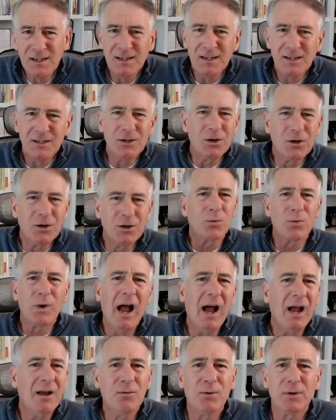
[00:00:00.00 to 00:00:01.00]
you know, go
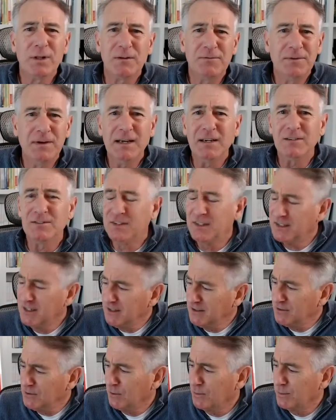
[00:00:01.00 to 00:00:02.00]
high really fast. They
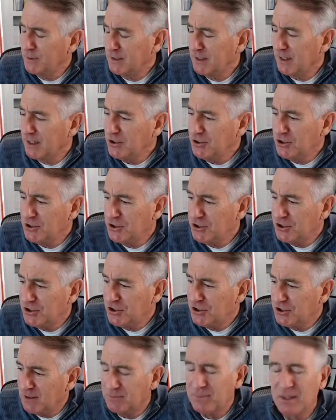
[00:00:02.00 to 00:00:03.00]
get into a
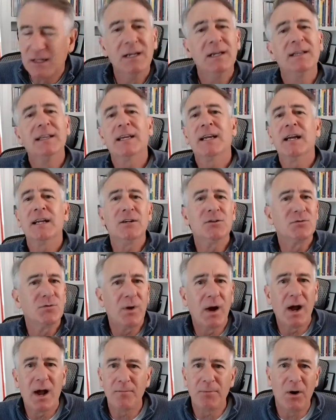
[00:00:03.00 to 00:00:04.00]
relationship. They kind of
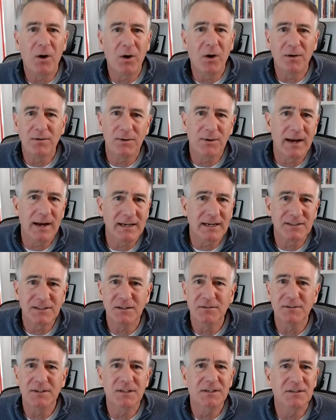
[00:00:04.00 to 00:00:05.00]
drop all their
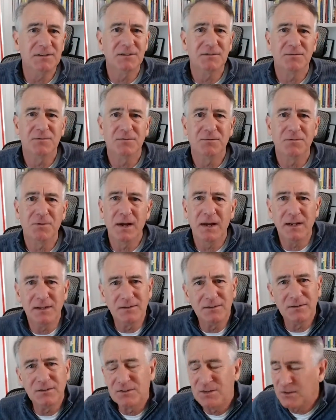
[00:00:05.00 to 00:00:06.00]
activities and
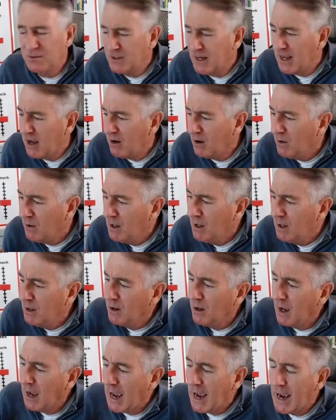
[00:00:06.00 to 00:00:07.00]
friends. They're now
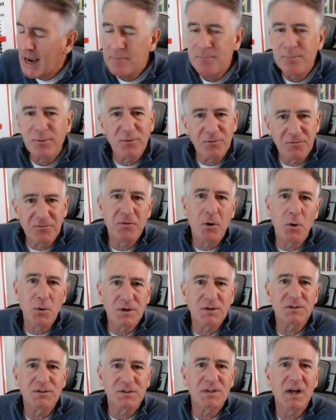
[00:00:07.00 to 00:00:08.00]

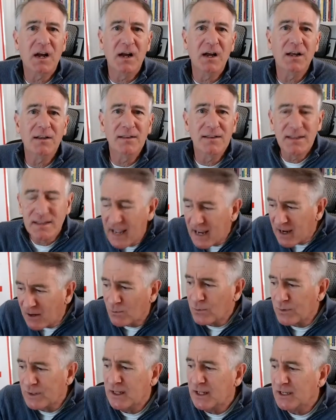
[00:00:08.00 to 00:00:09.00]
hyper-focused on that
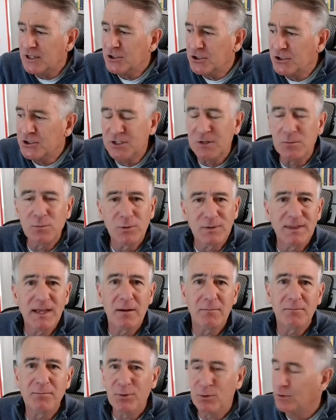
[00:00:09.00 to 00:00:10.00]
relationship with
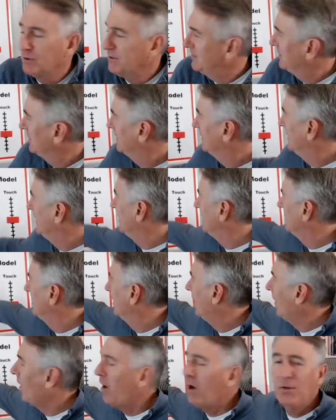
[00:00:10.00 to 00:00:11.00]
that person. And
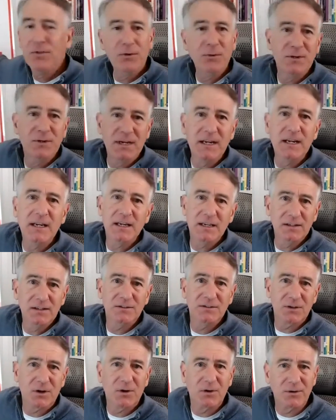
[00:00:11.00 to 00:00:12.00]
all their
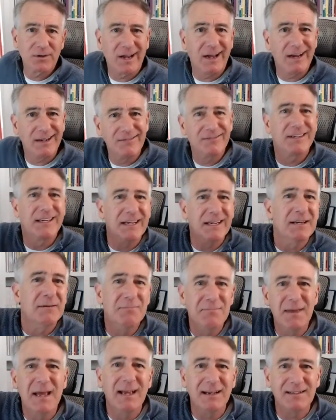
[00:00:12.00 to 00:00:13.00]
needs are kind of
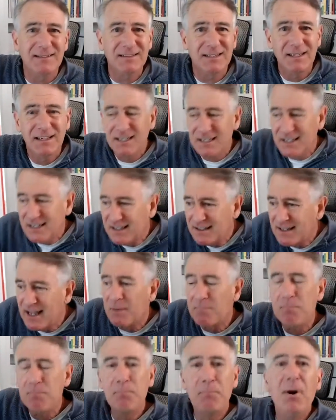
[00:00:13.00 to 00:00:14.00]
getting met in
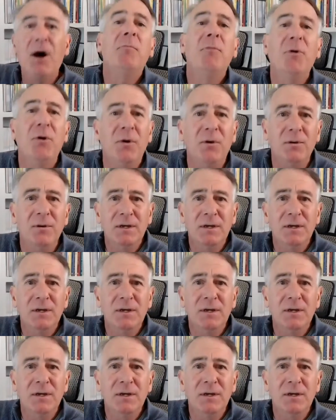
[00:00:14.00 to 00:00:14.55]
that bubble.